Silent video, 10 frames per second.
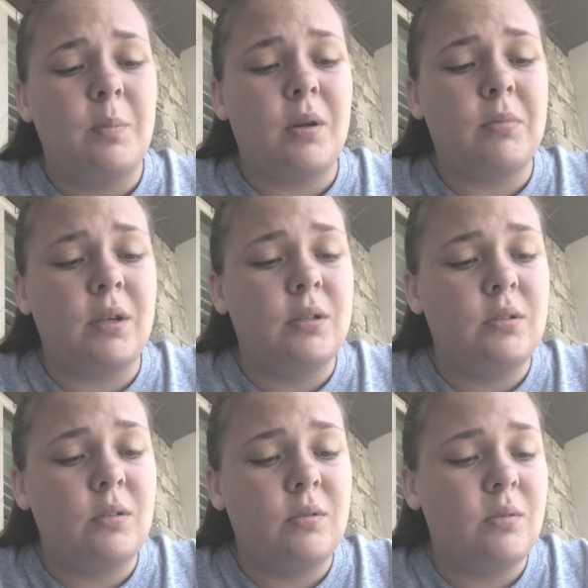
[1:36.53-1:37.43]
But I'm like,
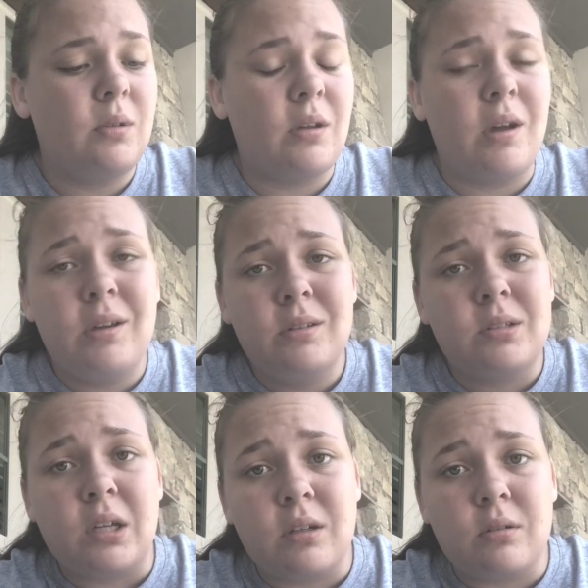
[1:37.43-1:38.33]
I
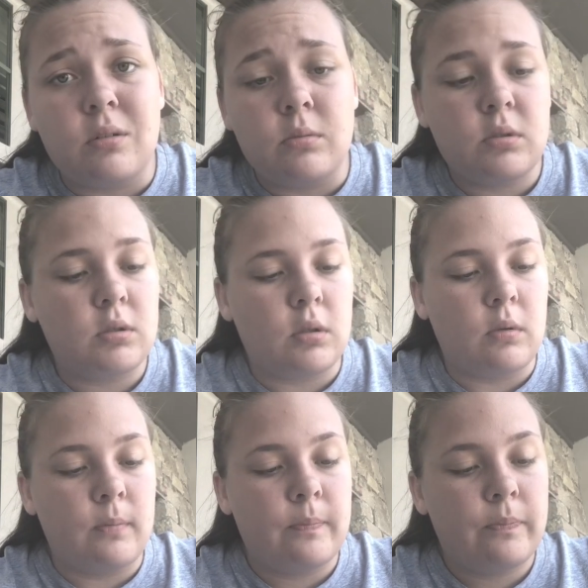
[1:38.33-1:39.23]
ain't taking notes.
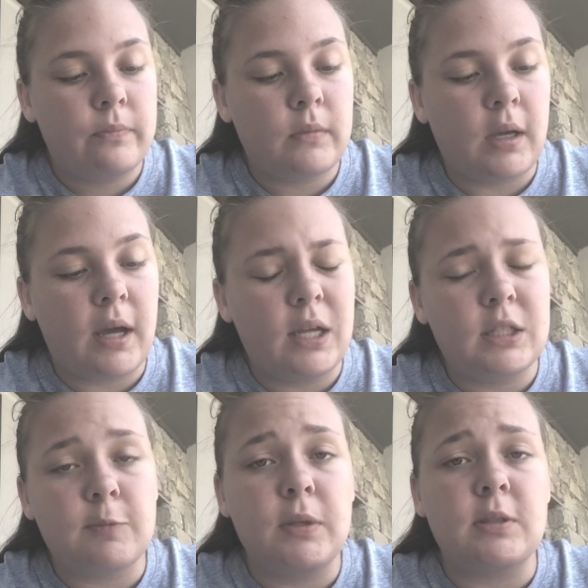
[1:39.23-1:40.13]
So I
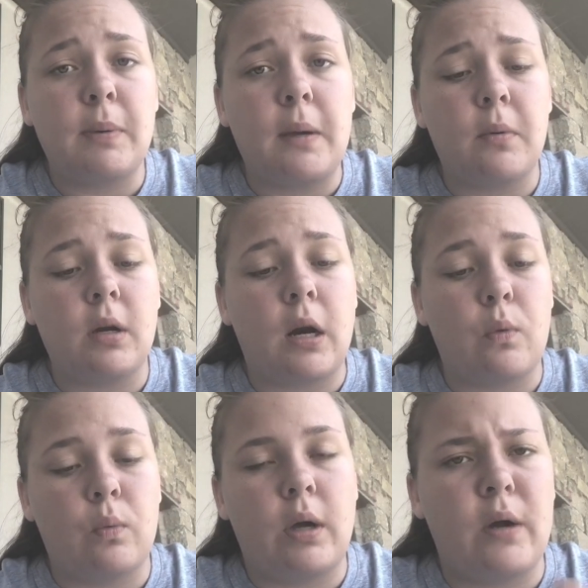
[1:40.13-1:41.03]
had this piece of paper and
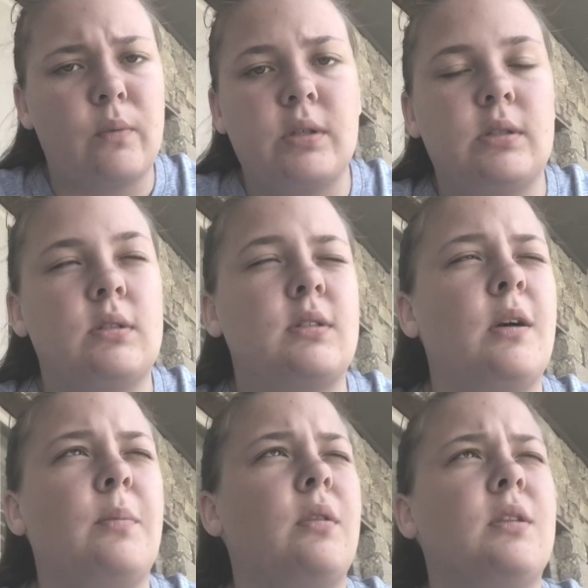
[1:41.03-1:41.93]
I written
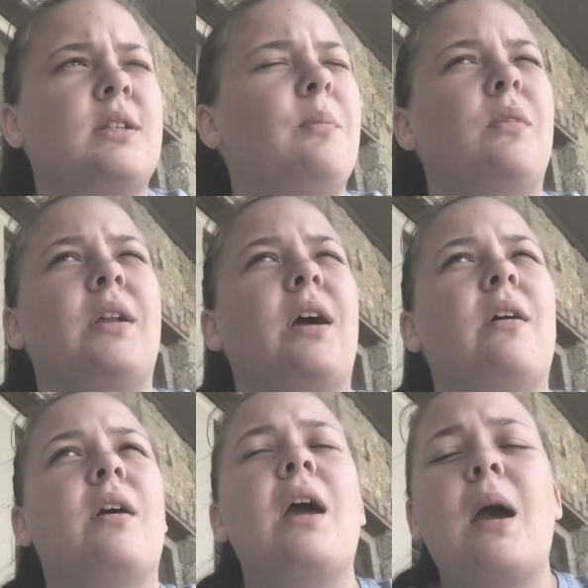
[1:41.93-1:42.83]
something on it
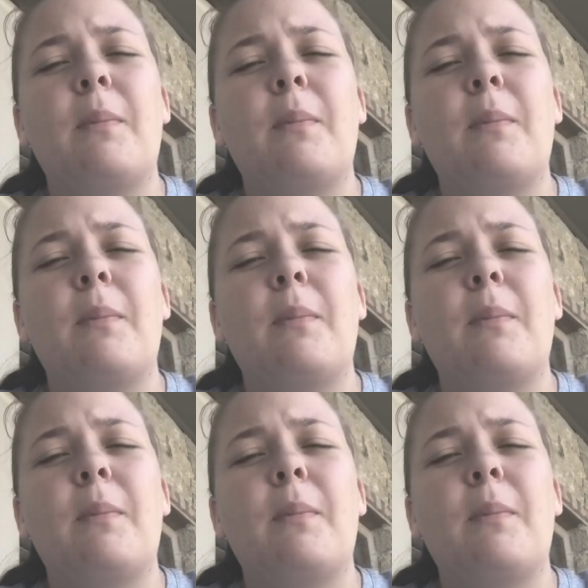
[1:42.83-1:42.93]
out.